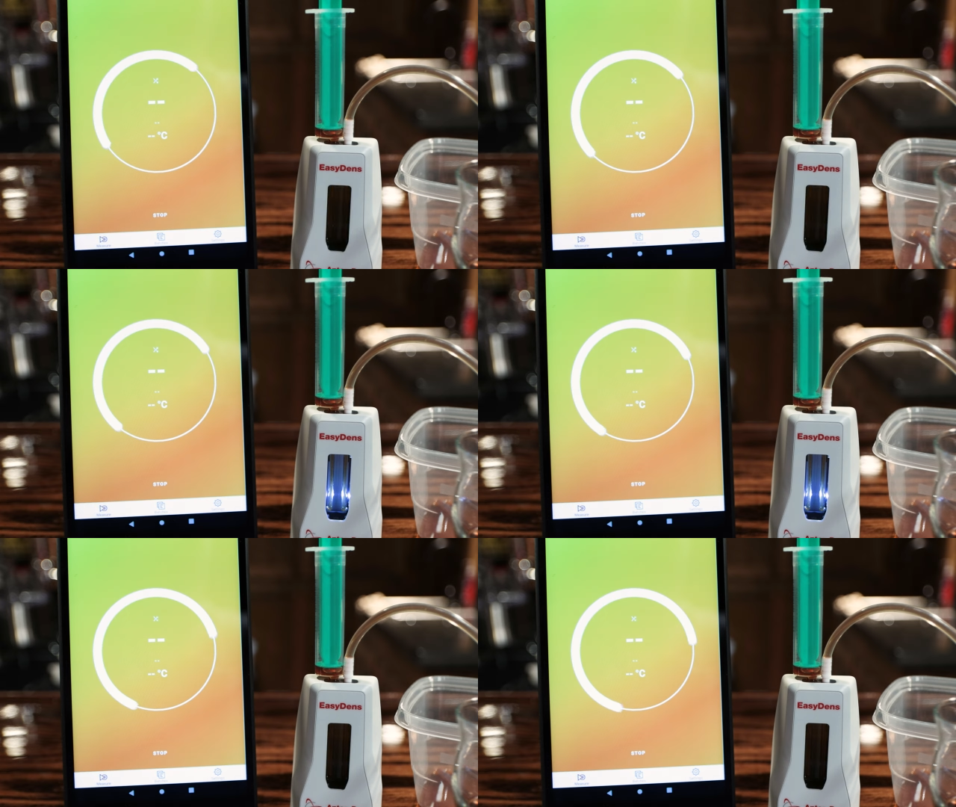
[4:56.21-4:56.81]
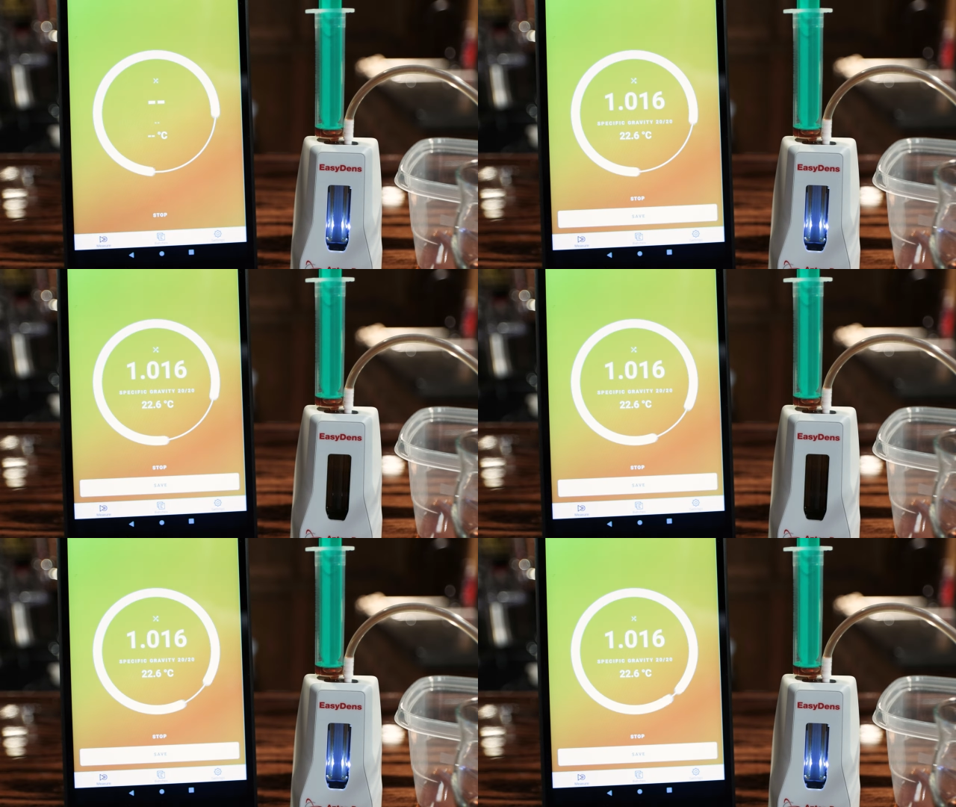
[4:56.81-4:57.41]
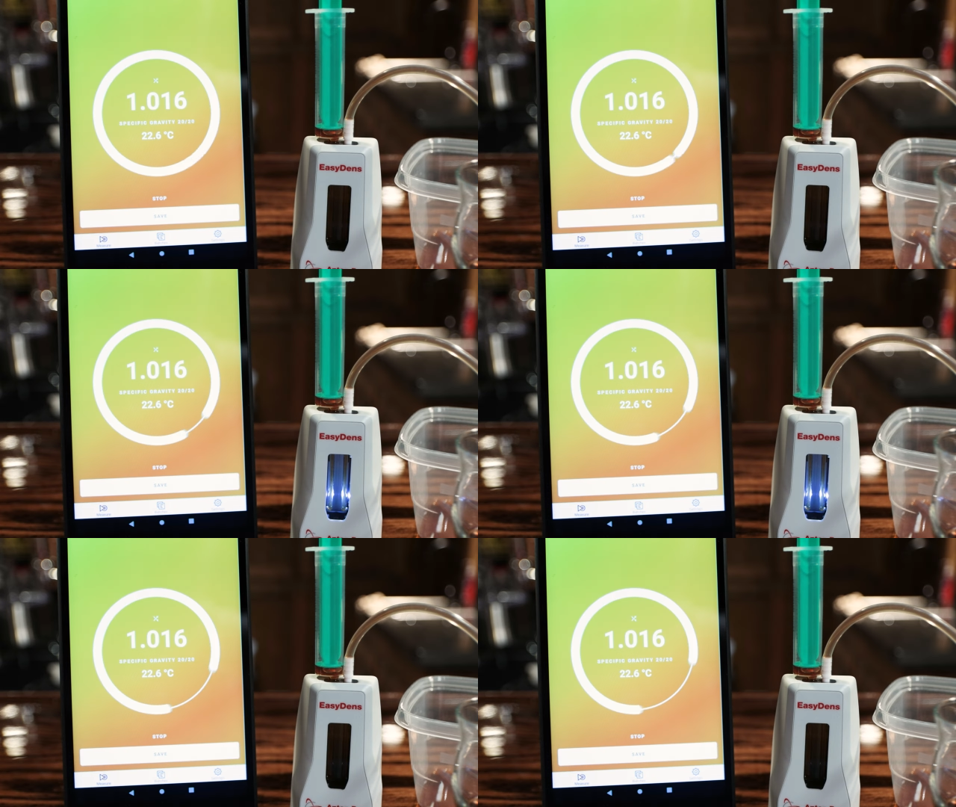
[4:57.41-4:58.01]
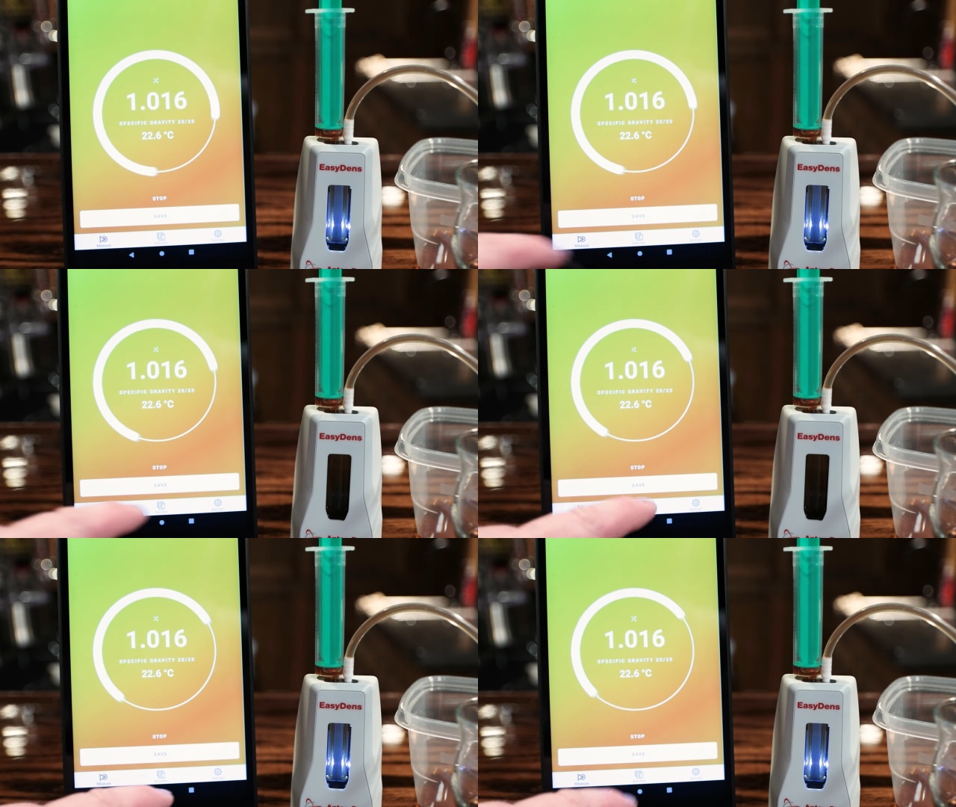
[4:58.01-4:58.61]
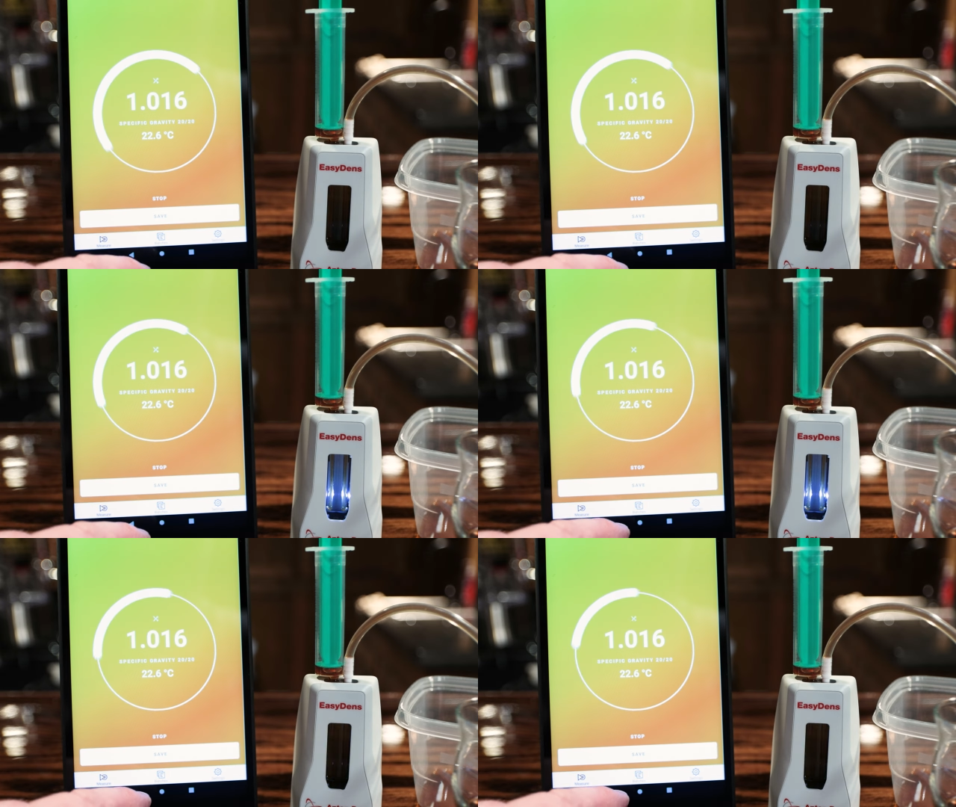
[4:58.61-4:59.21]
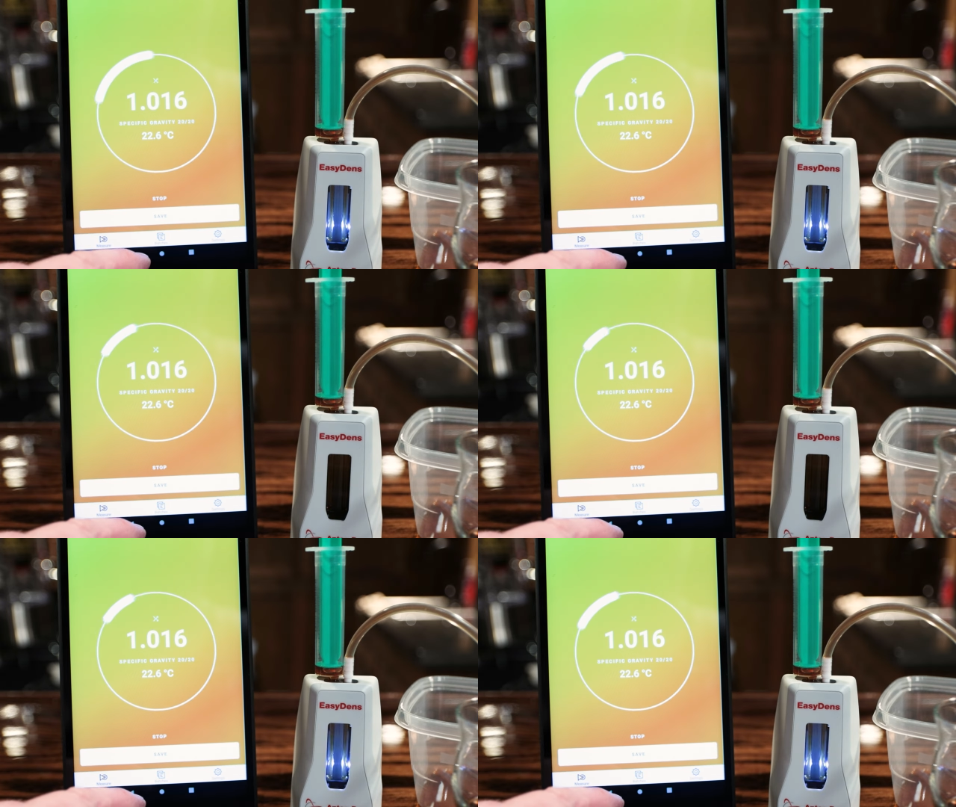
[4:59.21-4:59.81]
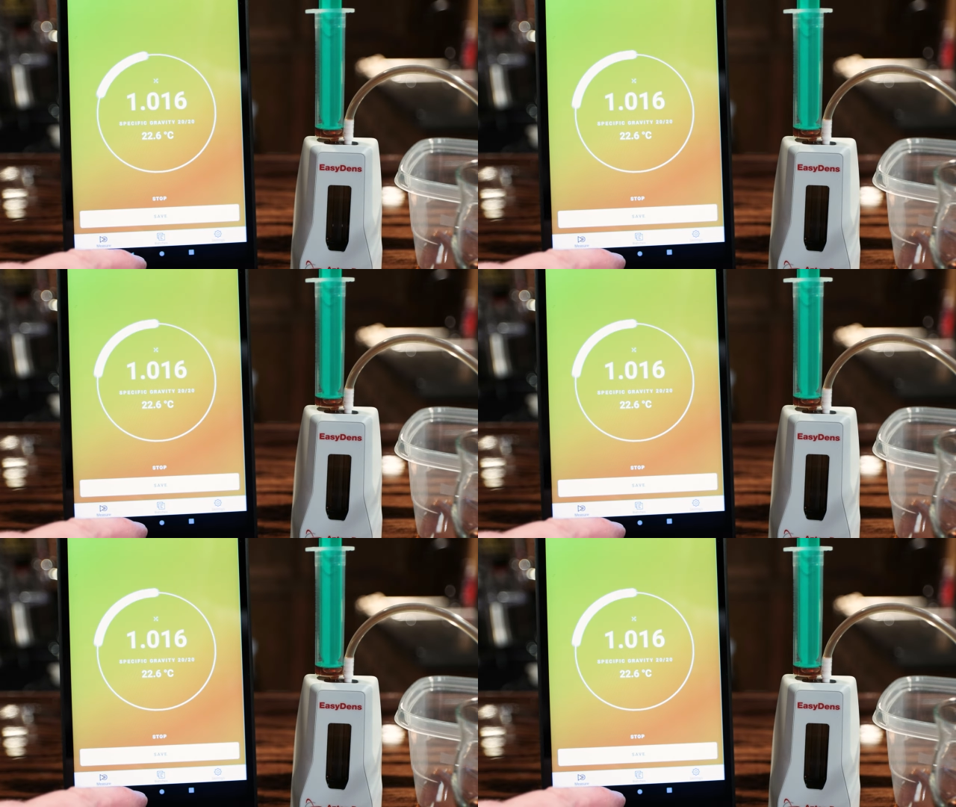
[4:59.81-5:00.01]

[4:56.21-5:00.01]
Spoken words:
No face is visible, so there are no lips to read.